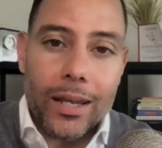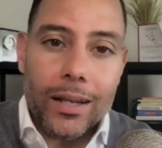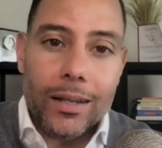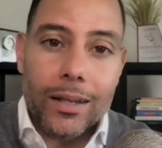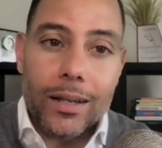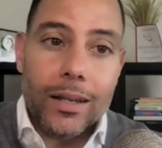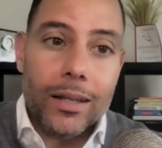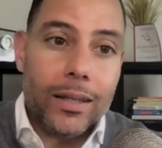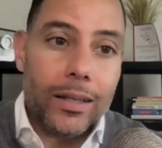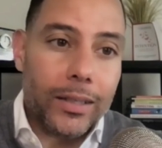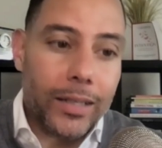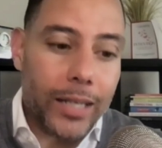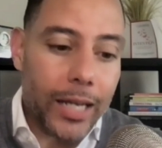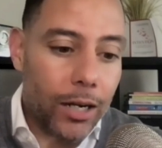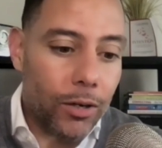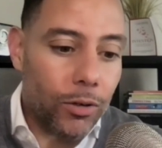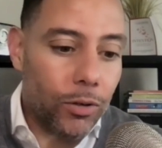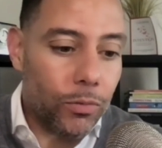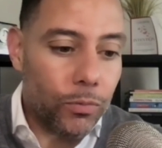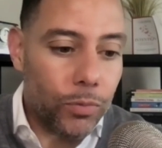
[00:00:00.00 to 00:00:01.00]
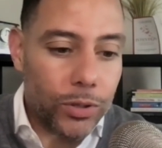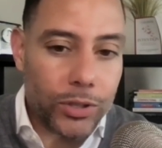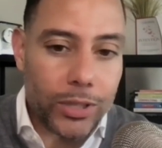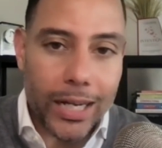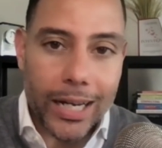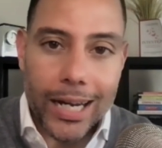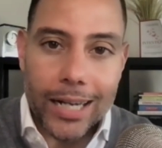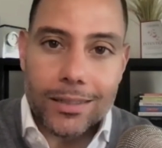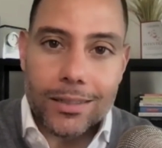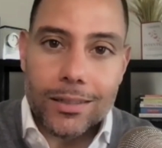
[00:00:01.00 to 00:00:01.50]
and the care of which
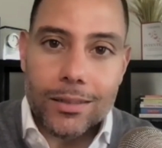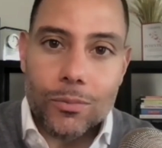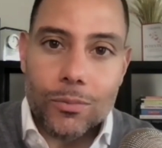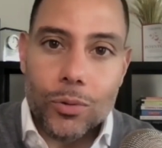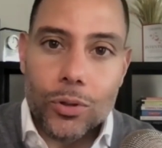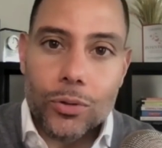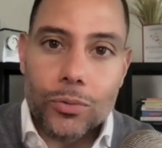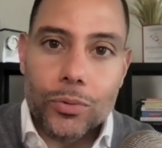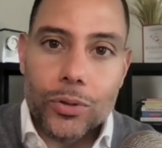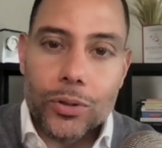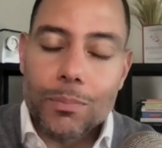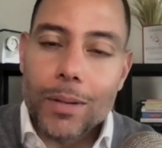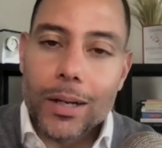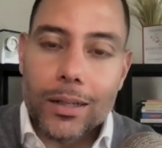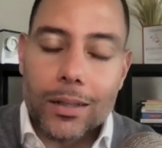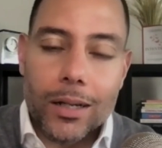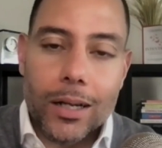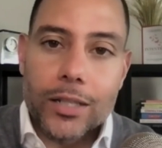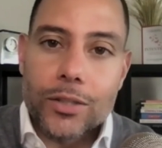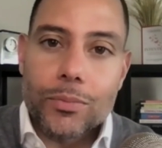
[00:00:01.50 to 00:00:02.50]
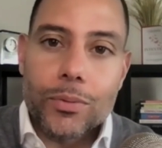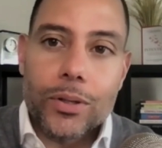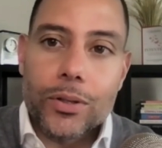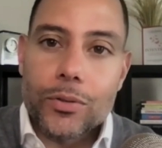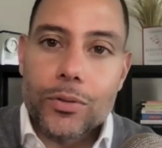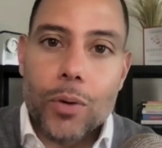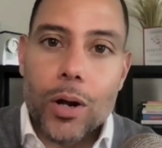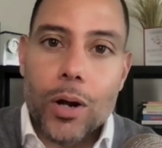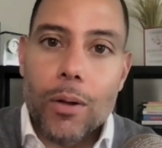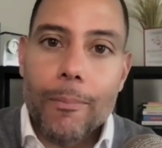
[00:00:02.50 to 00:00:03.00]
I actually work with my clients with
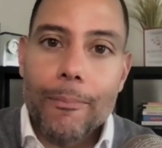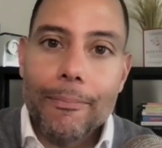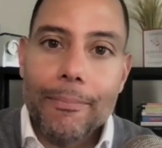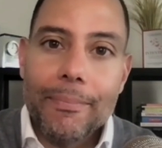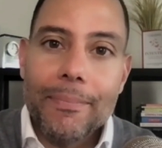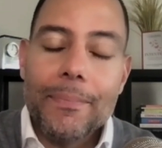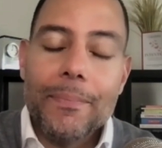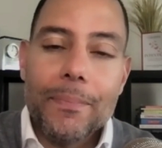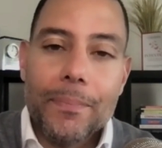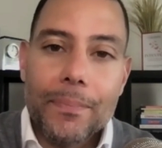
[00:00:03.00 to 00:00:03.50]
as well.